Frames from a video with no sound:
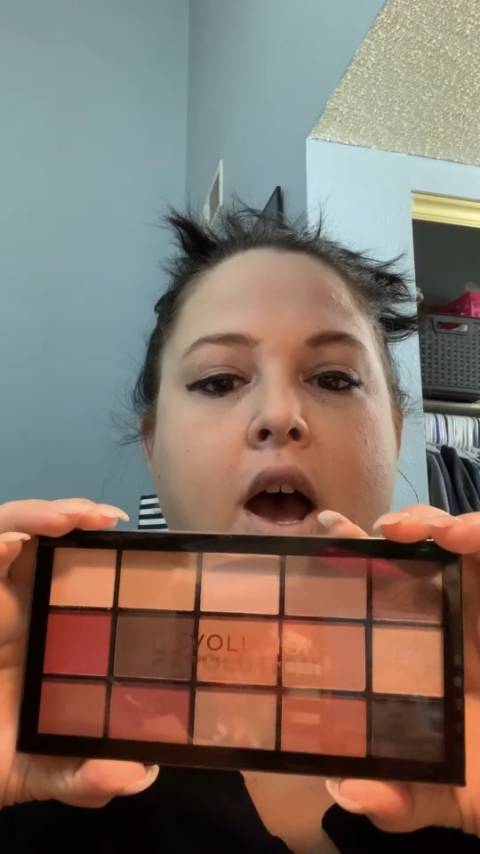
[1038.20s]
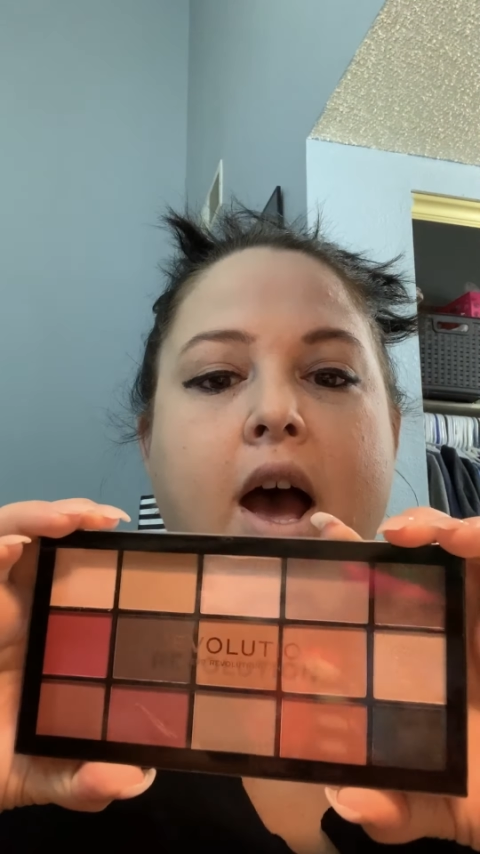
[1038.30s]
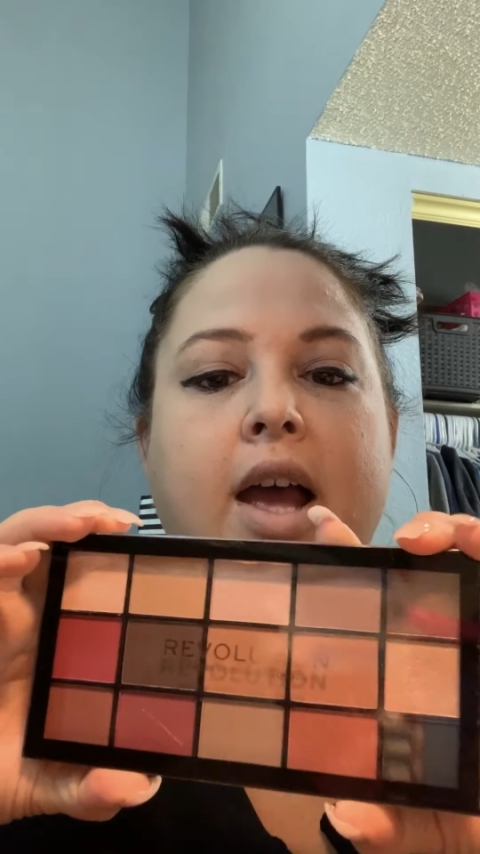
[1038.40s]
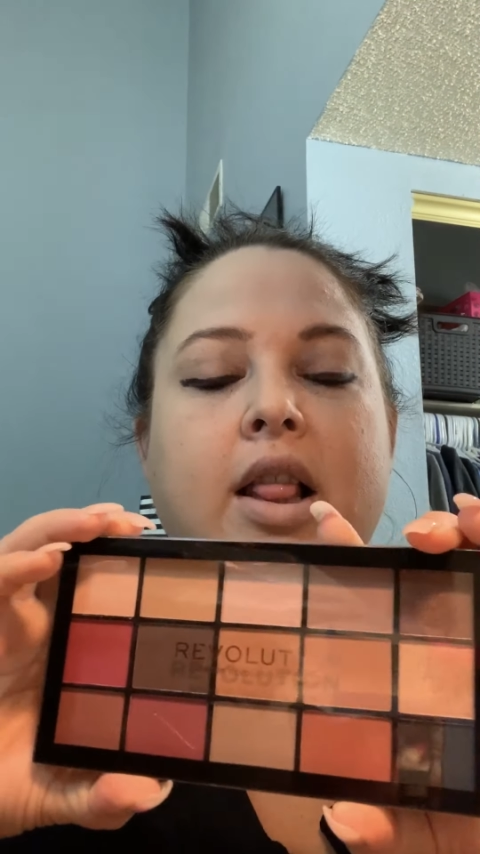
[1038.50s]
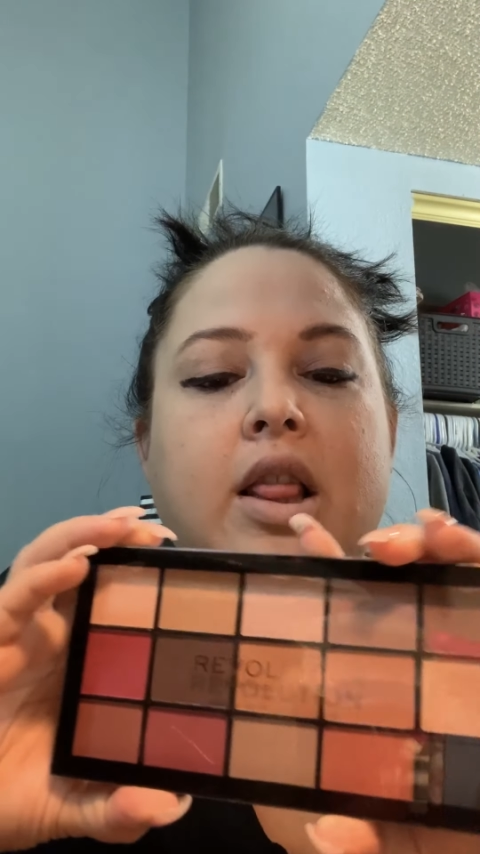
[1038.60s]

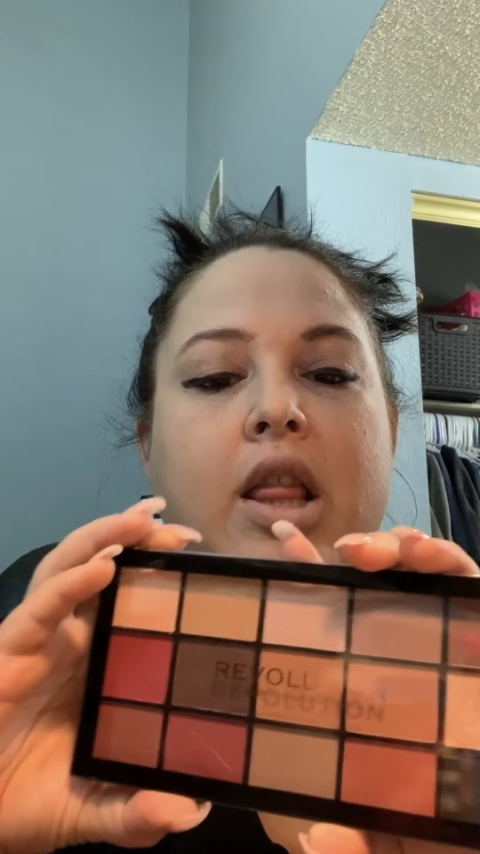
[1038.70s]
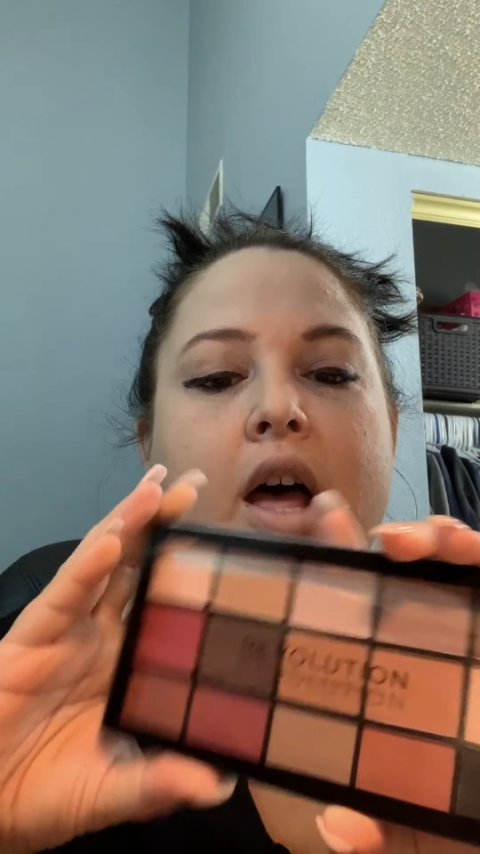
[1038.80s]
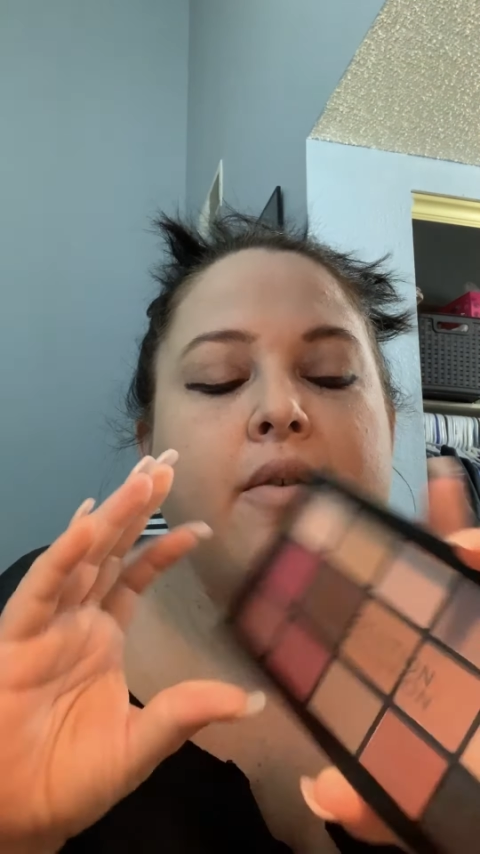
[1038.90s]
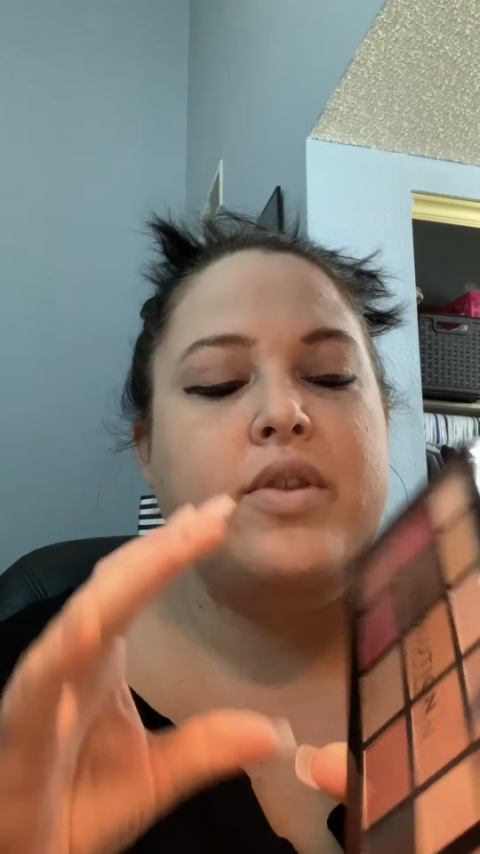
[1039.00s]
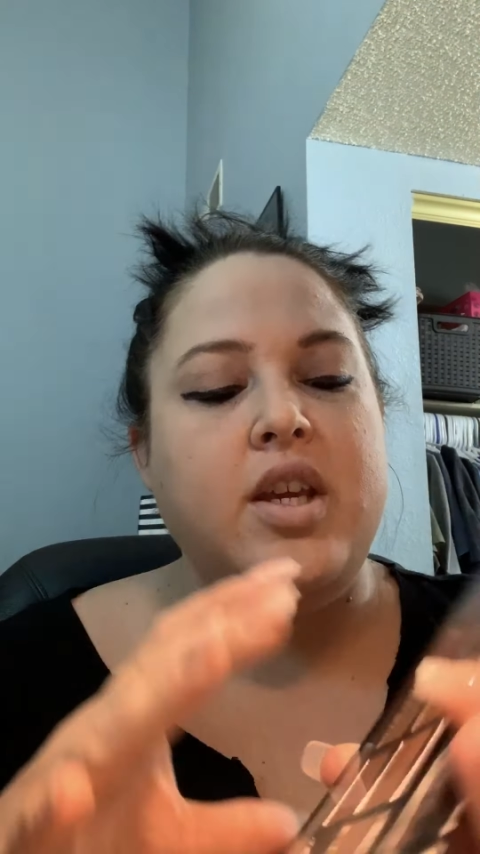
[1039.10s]
I
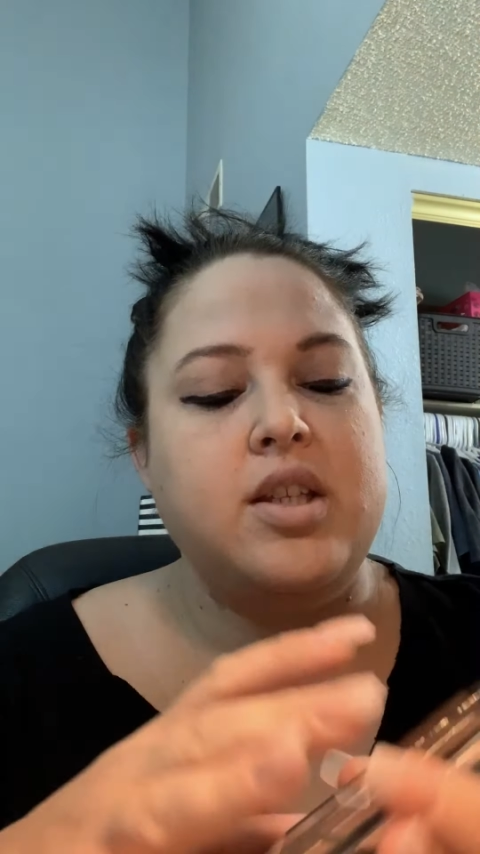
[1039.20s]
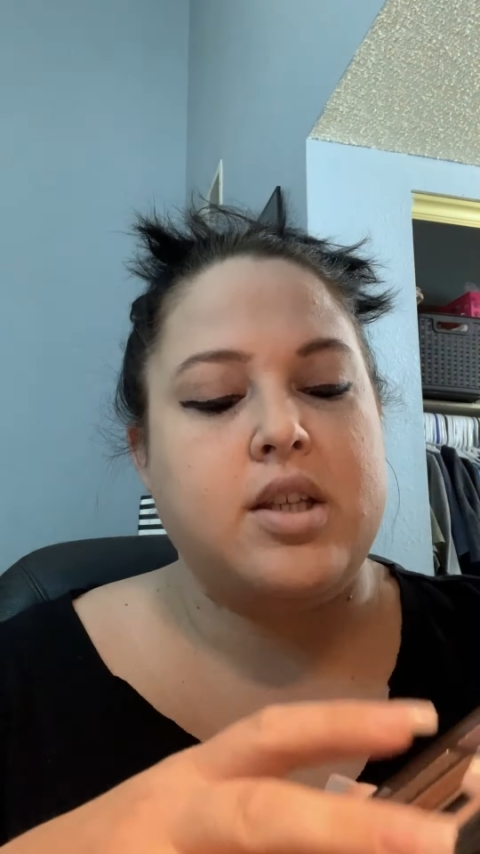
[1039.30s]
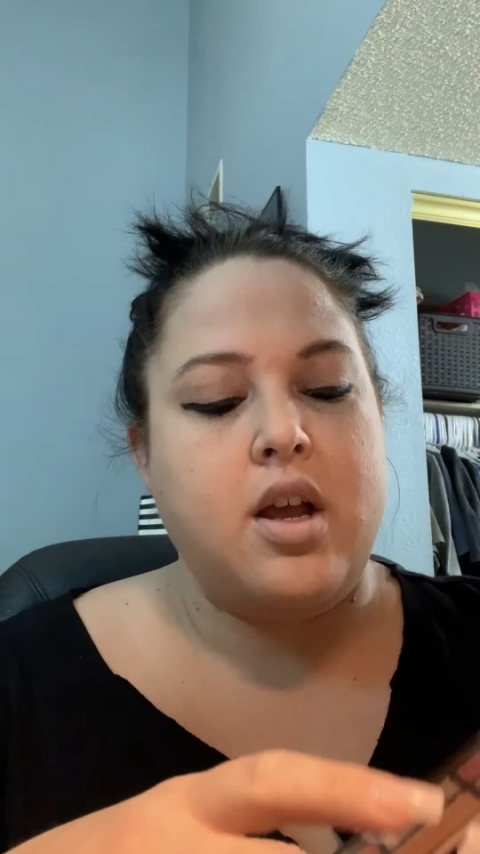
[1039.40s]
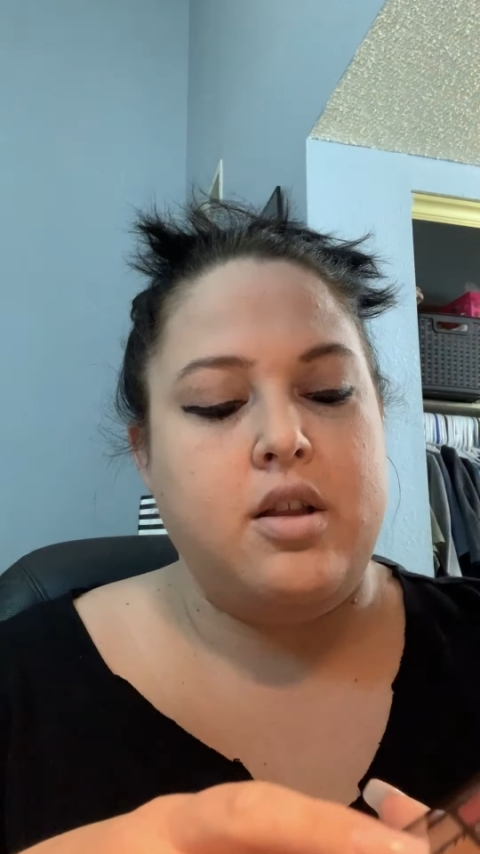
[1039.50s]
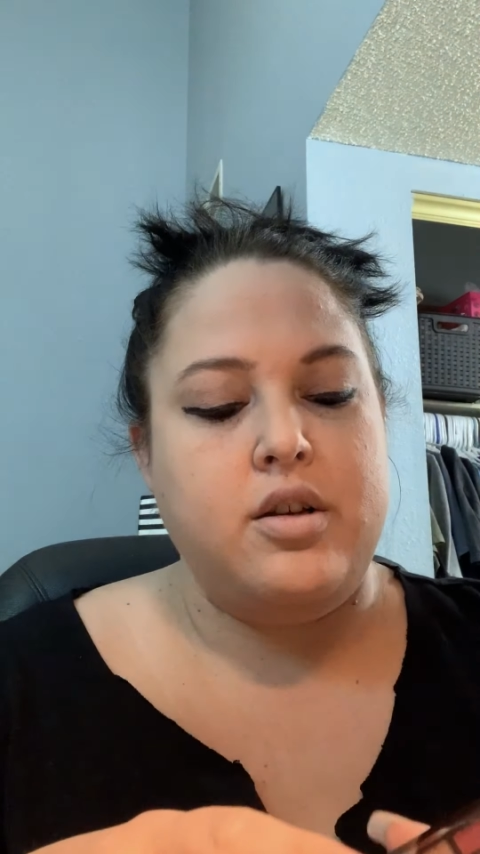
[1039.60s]
love these
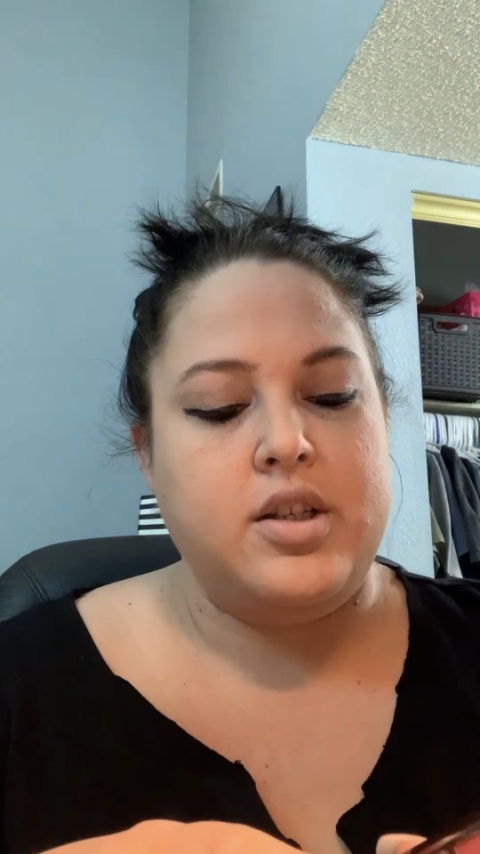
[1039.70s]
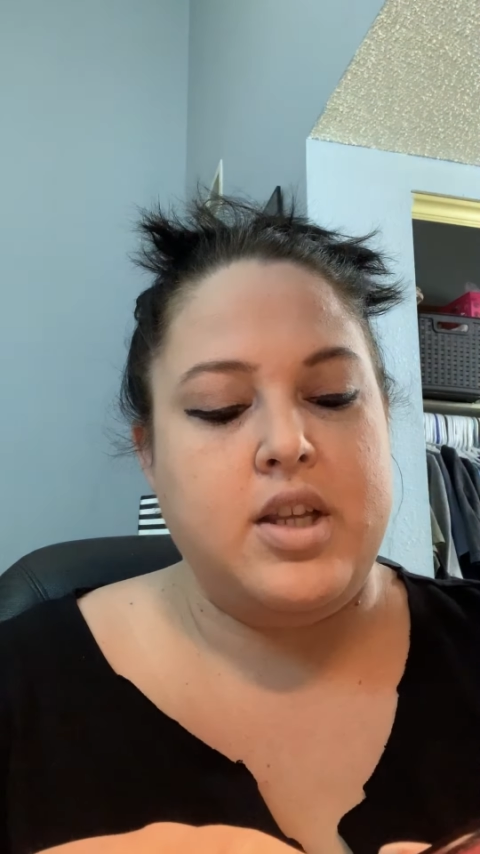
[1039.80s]
colors.